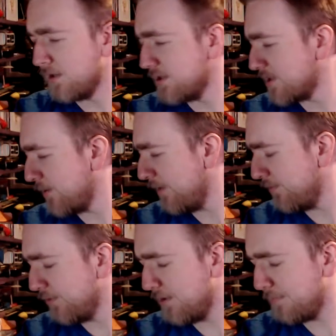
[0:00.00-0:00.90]
So
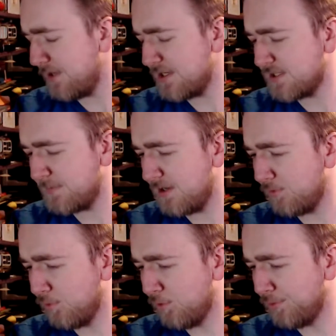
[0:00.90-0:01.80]
F1 appears to be at
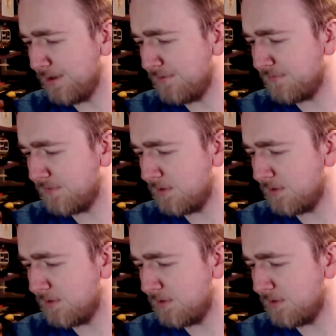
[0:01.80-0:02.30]
war with